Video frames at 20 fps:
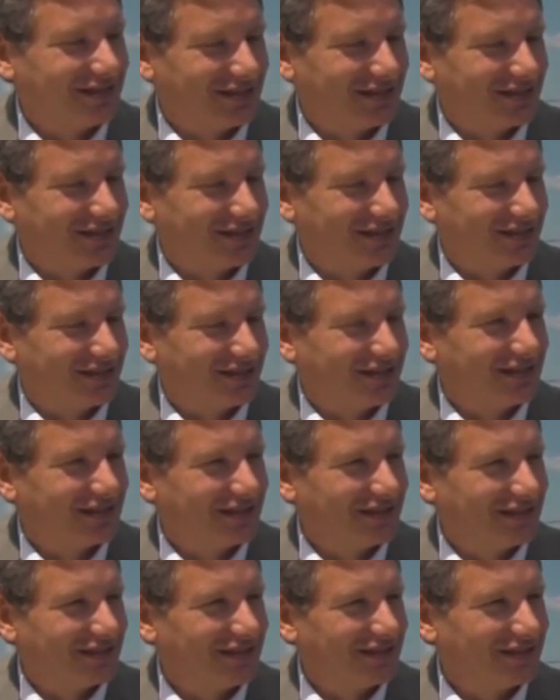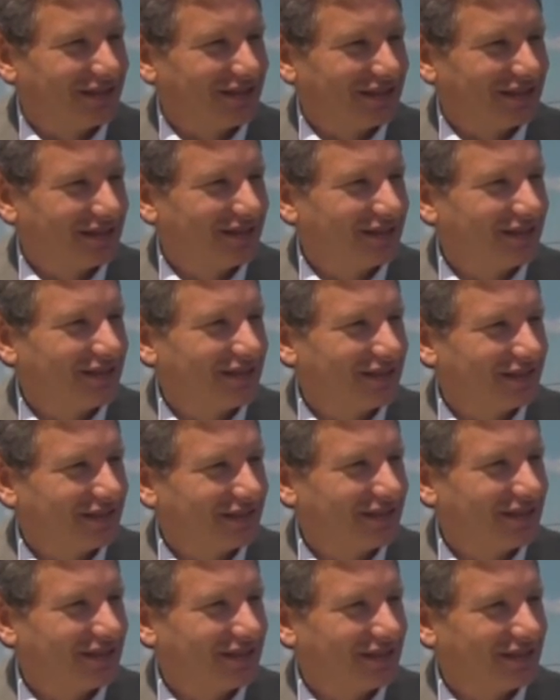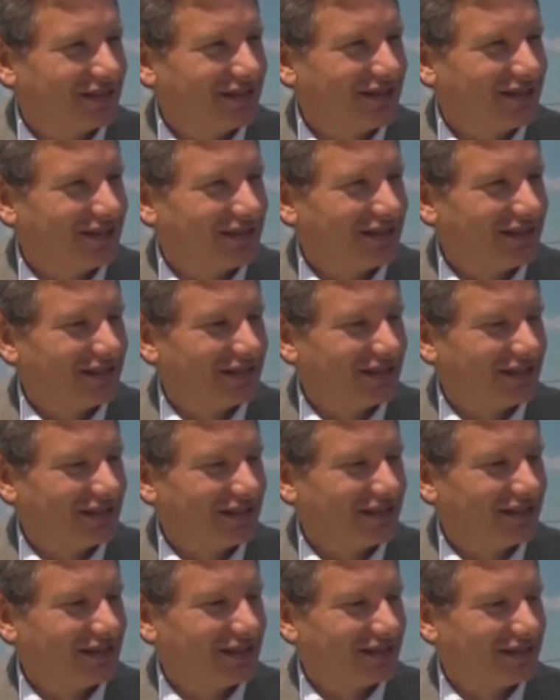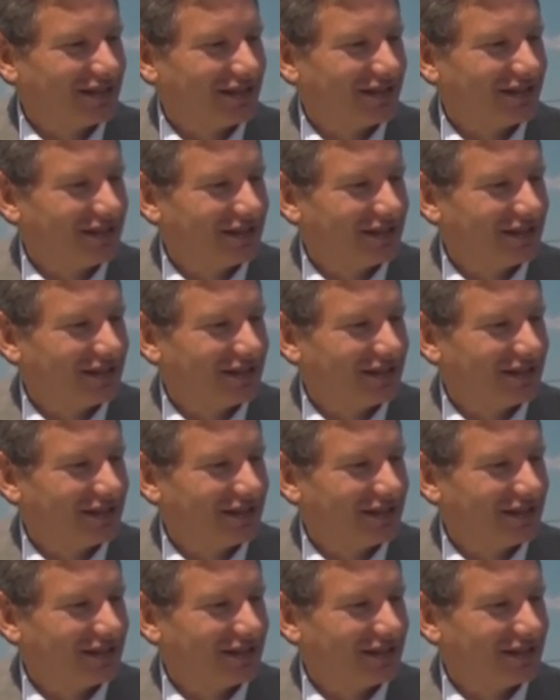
(not speaking)